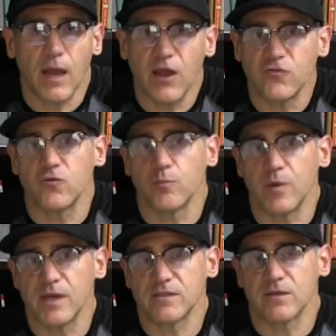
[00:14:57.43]
has your
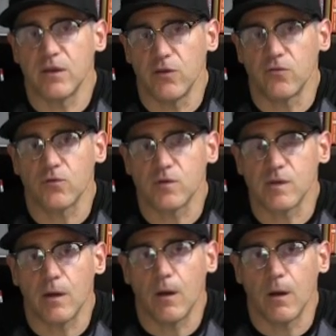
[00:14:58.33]
best
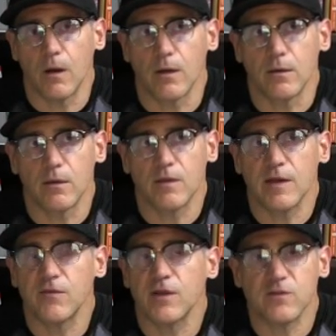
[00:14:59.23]
interest at heart.
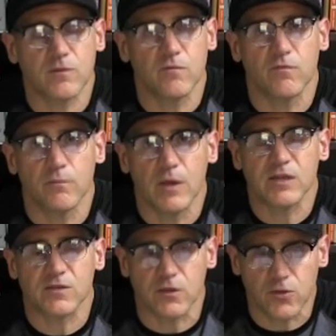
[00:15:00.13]
That's
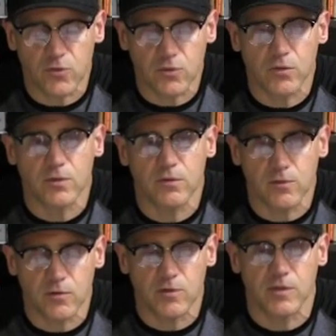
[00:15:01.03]
a
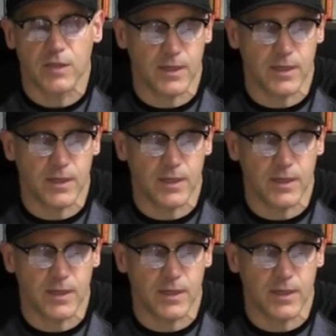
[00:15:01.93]
good